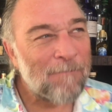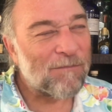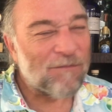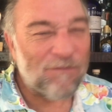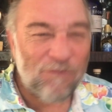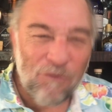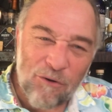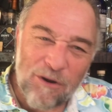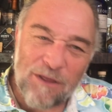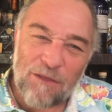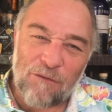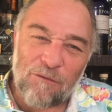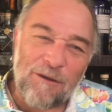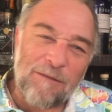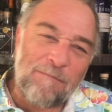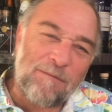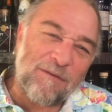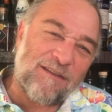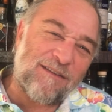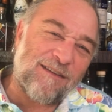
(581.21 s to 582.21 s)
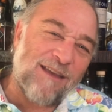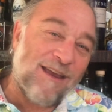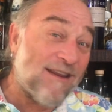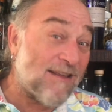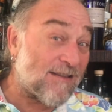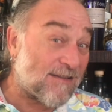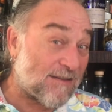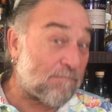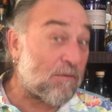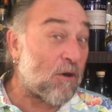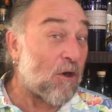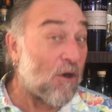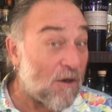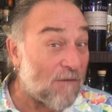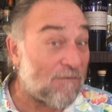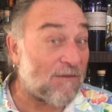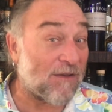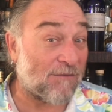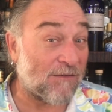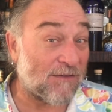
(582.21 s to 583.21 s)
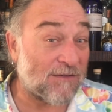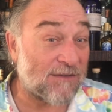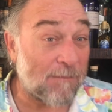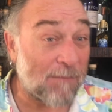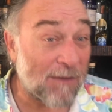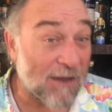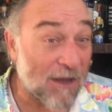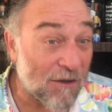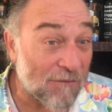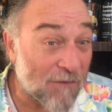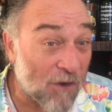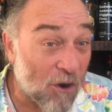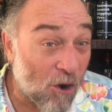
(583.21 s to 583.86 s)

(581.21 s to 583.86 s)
43%, it's perfect for sipping over